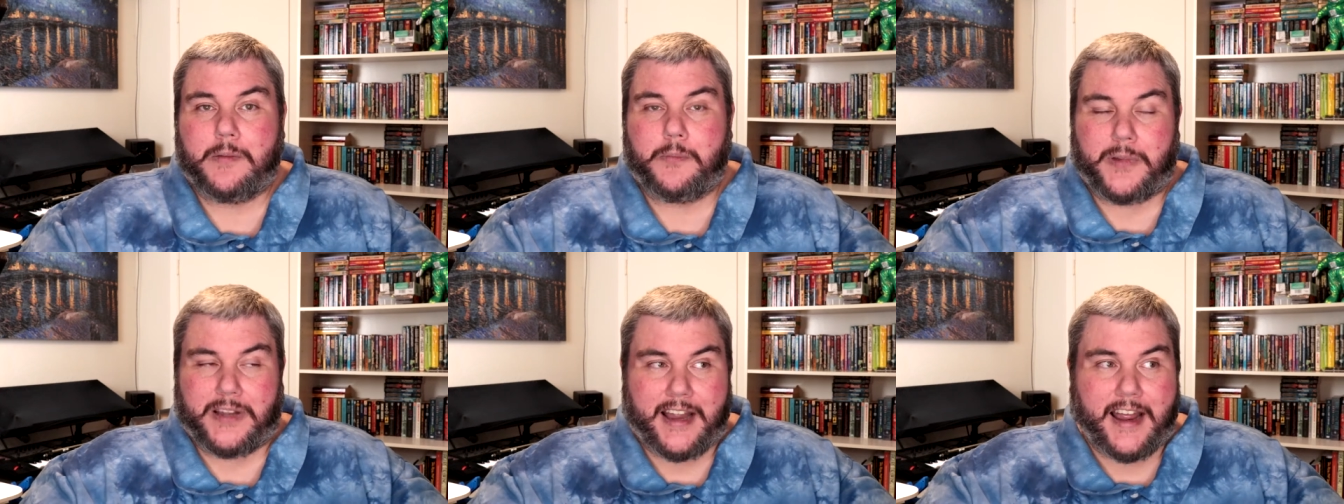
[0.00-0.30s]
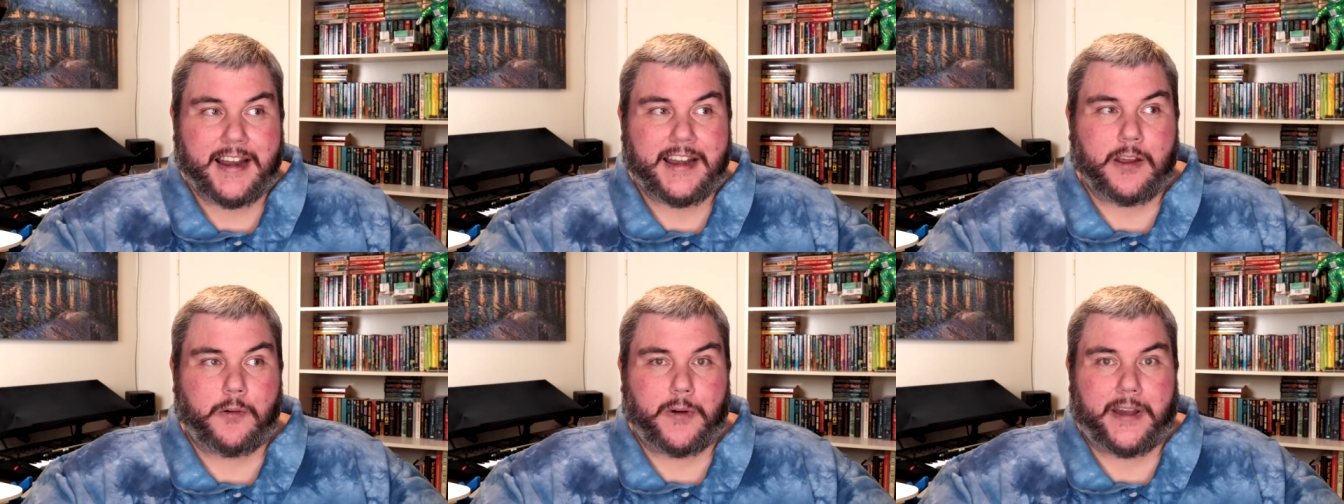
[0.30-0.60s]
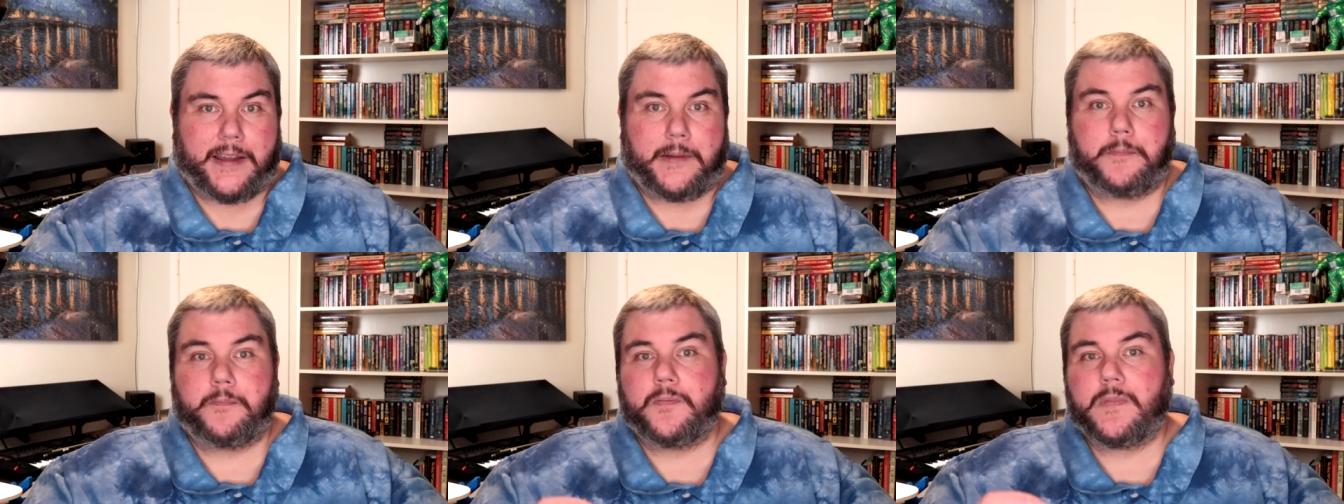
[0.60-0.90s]
But
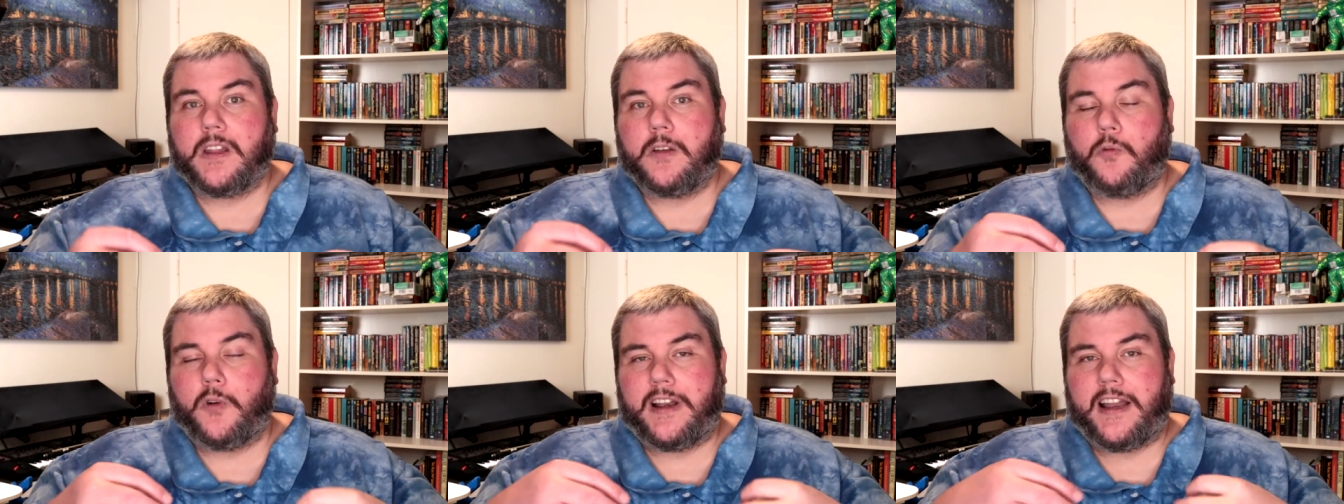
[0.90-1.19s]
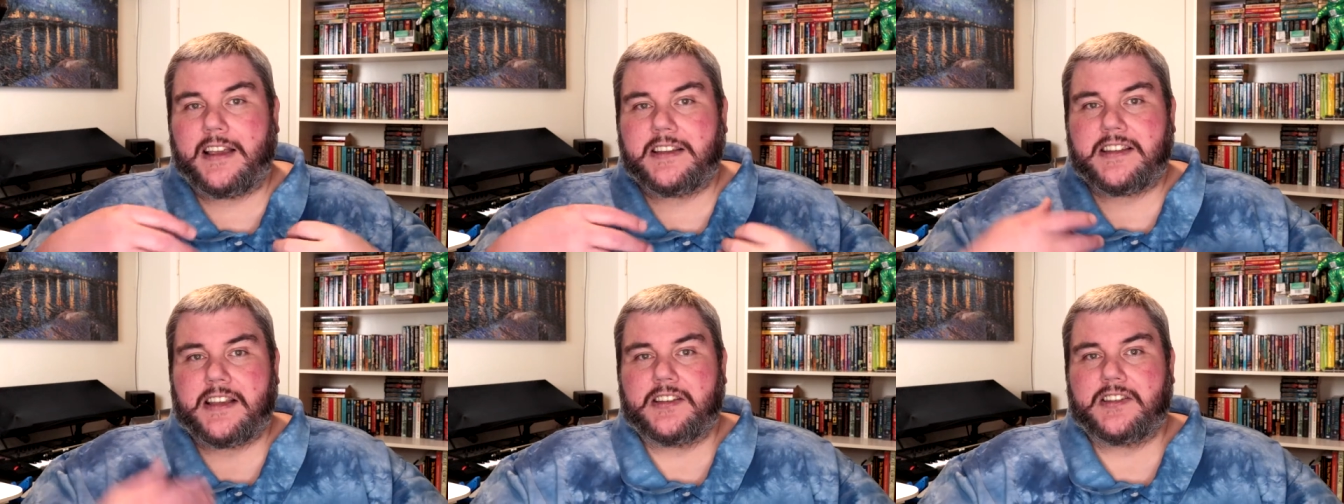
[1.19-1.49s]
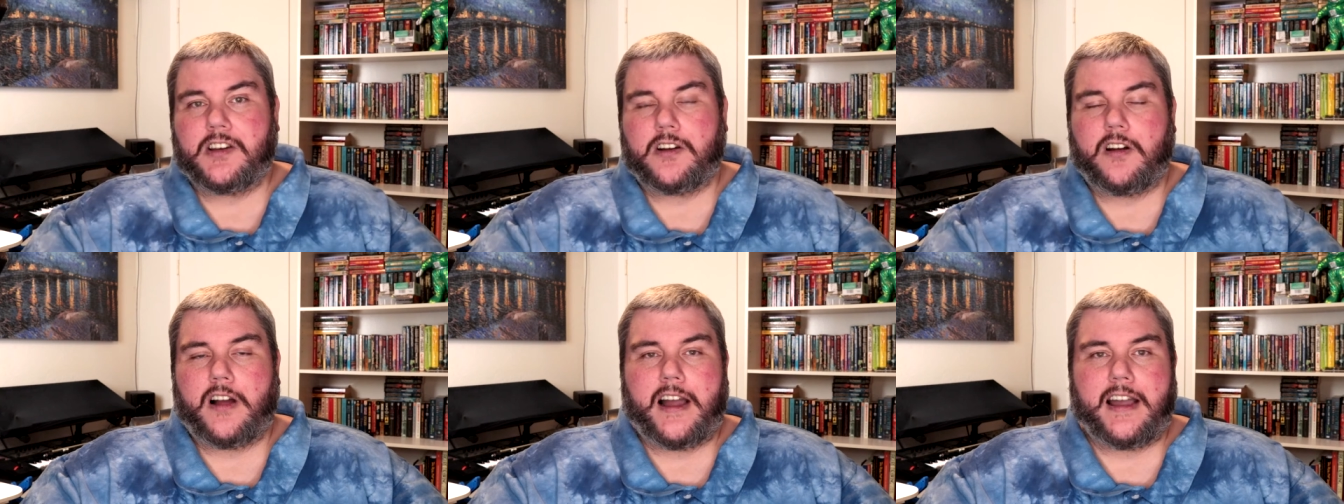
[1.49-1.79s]
anyway, what
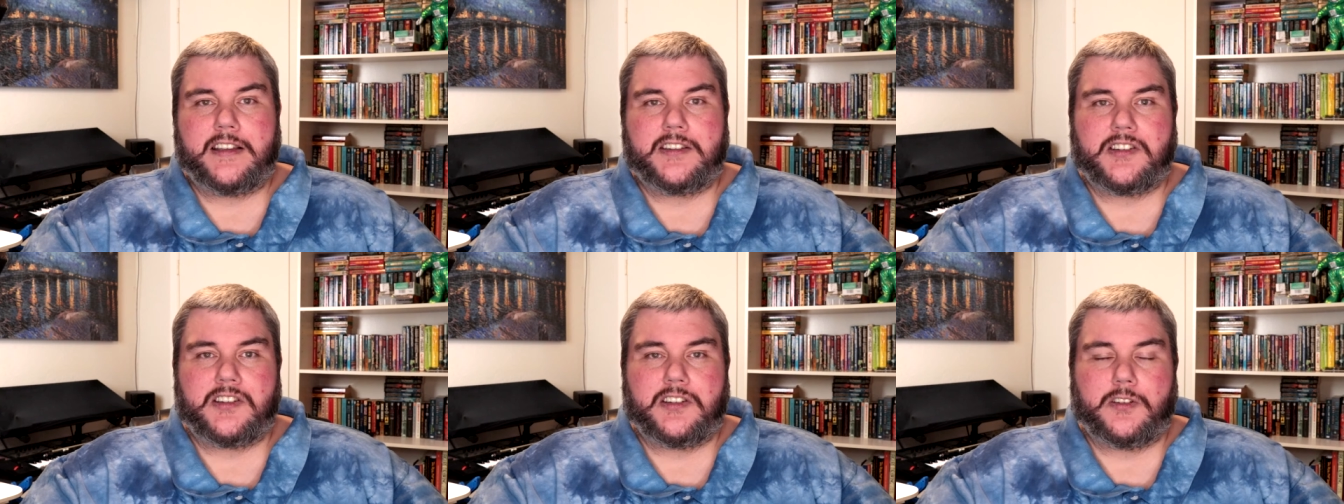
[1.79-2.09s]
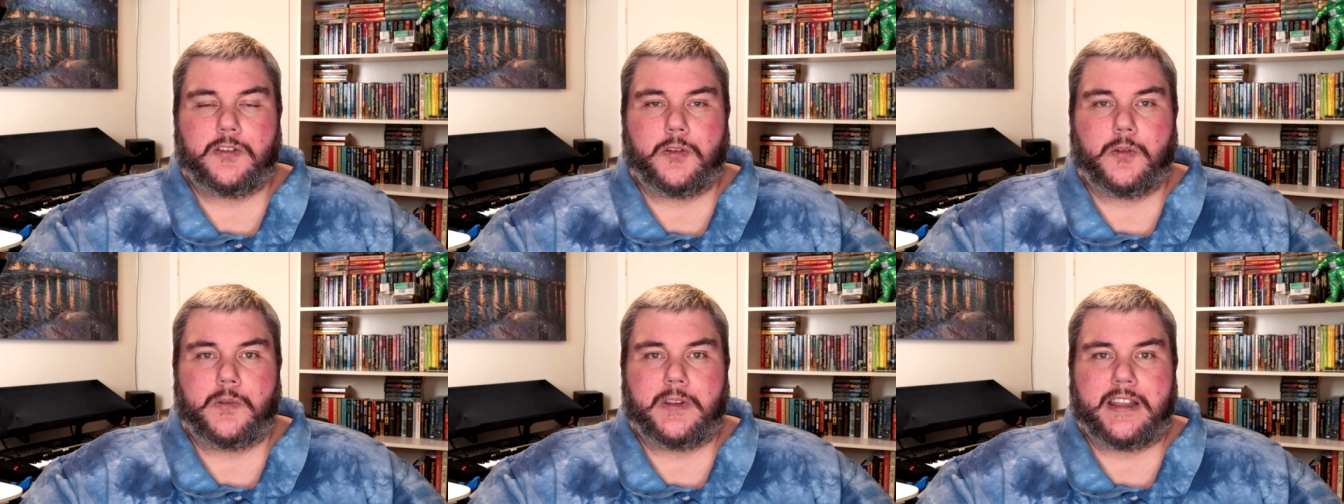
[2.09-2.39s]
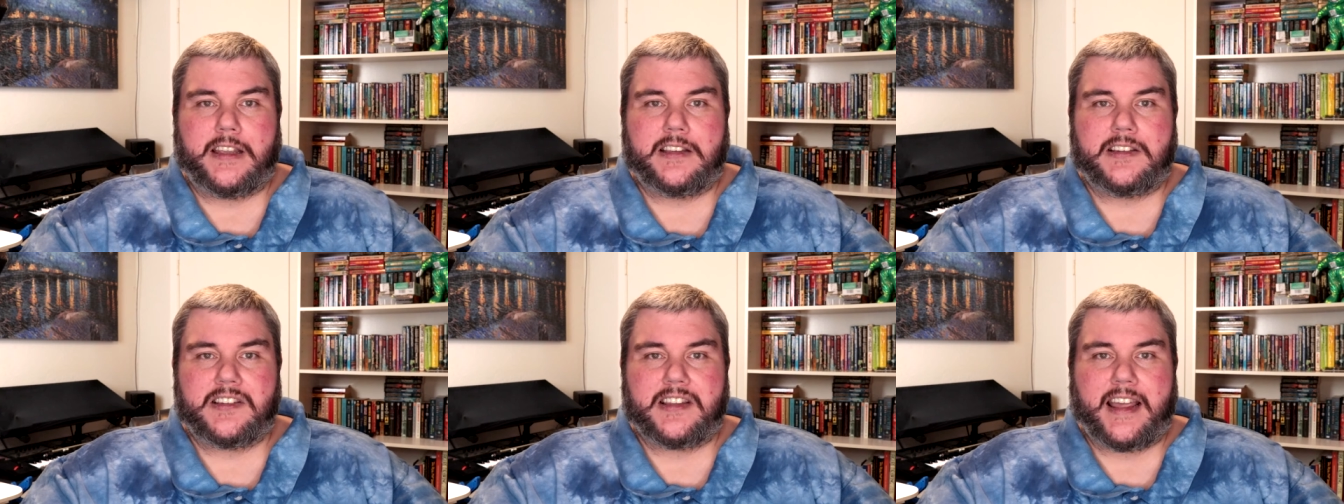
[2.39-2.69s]
SSRIs do
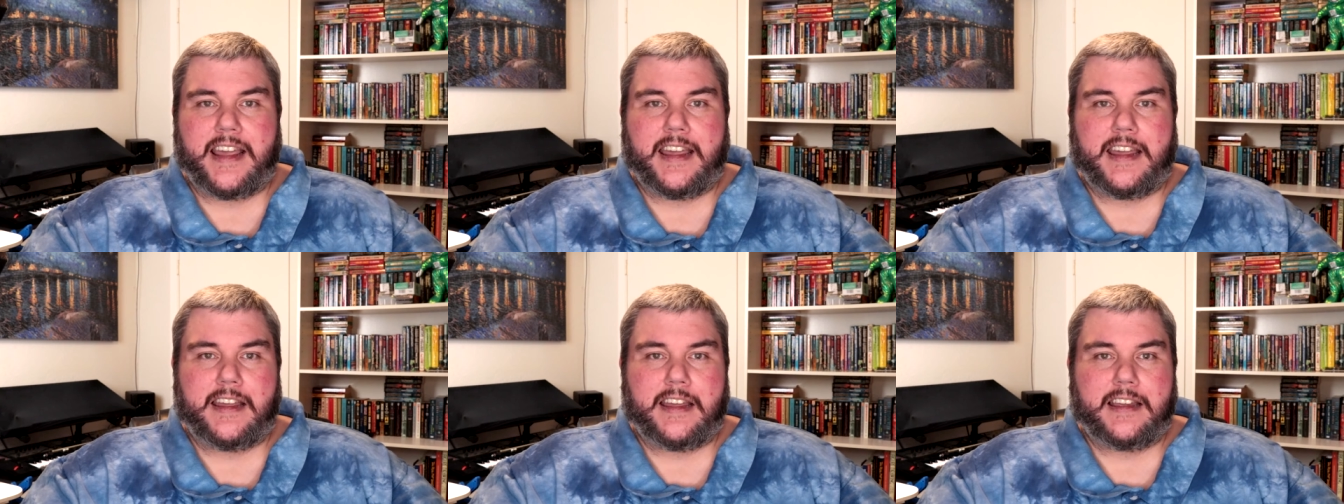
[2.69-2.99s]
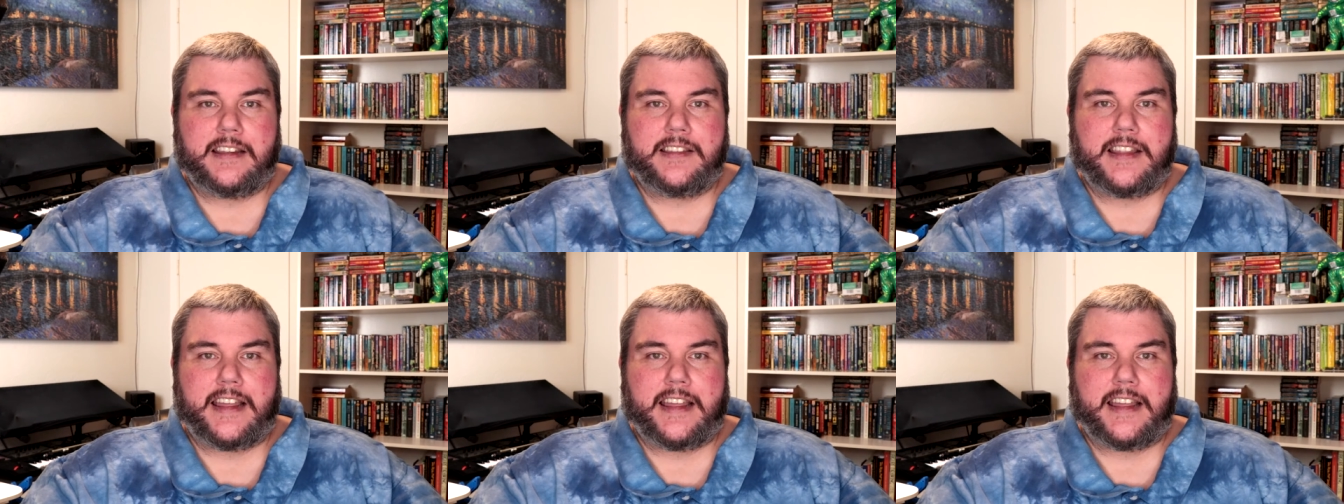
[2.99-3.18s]
is they,